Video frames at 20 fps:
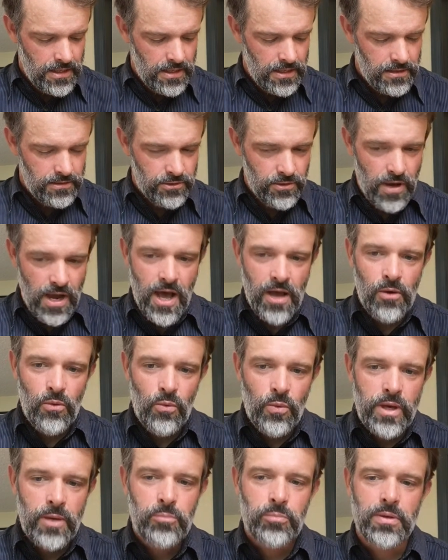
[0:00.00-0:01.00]
So how do
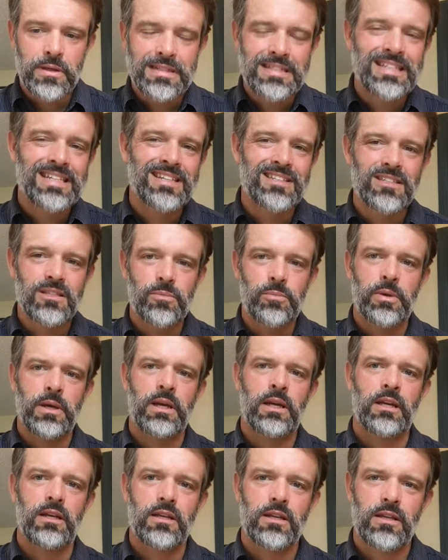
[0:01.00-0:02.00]
we
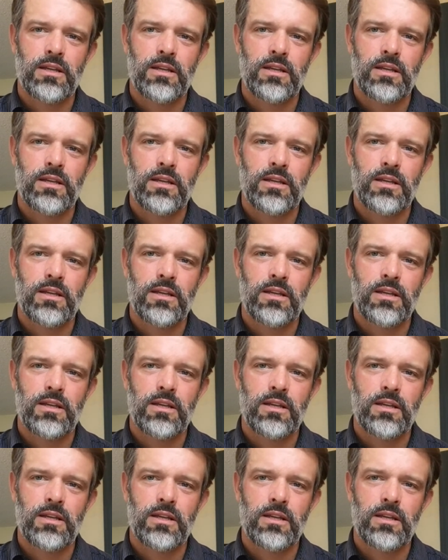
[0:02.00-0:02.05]
participate